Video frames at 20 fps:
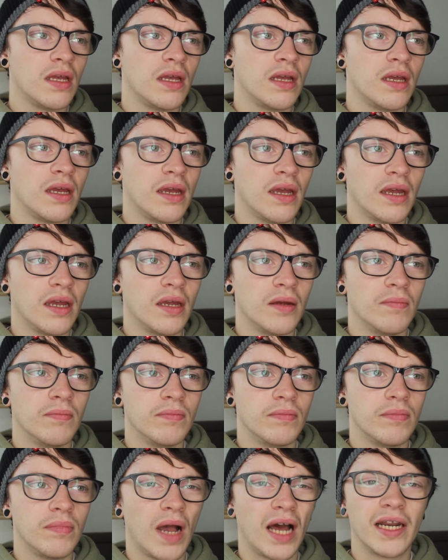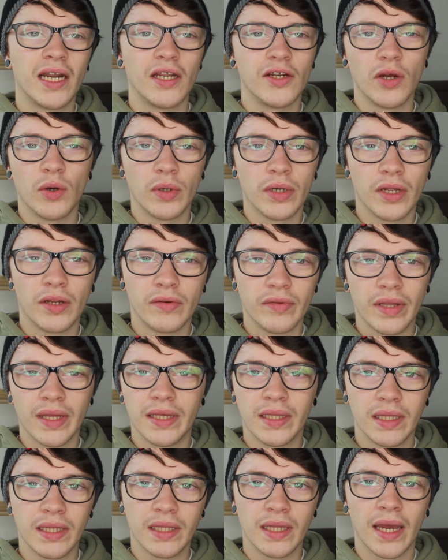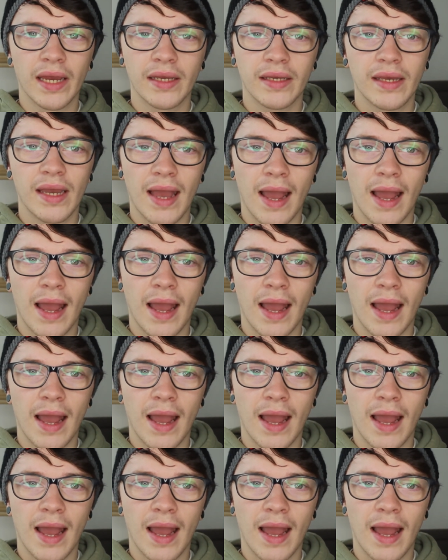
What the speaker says: And I don't want to really like